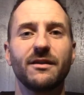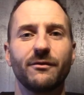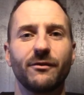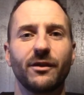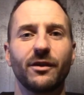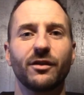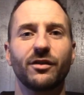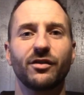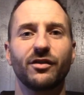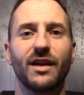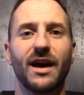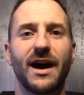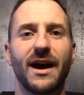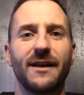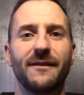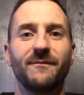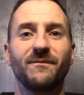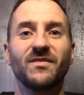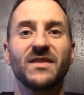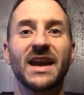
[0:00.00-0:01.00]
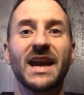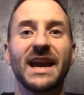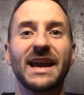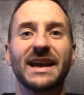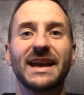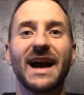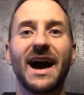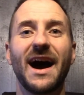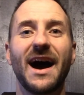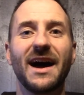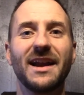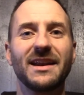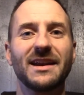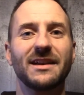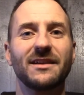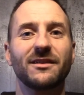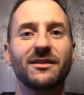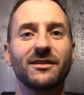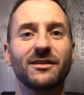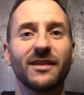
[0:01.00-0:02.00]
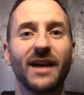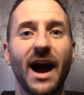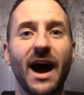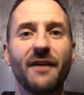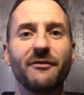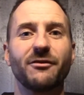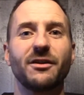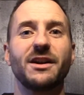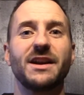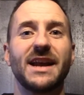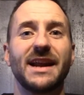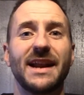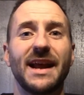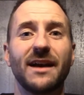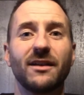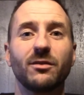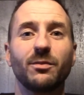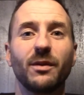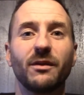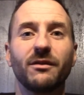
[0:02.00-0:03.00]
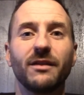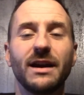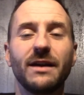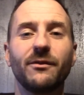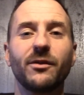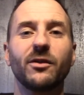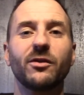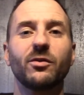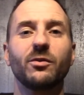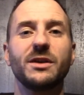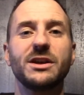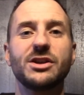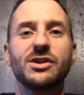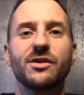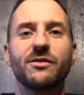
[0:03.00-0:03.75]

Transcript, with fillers: verse 9. God is sovereign, and as believers, we should